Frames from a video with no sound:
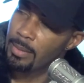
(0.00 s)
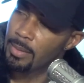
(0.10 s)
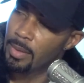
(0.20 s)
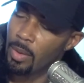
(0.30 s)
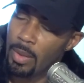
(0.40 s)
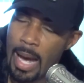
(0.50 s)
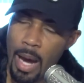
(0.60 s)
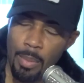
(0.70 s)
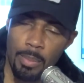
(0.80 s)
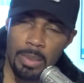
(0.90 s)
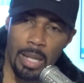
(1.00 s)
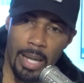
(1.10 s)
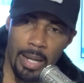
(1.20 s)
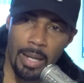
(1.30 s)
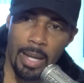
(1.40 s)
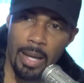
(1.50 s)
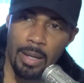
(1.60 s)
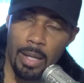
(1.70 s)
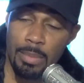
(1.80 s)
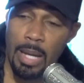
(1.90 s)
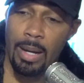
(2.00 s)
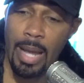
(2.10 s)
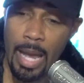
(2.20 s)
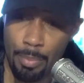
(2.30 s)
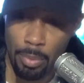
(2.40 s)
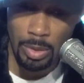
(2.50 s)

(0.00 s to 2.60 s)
You know, the album is Later Decatur, comes out in April,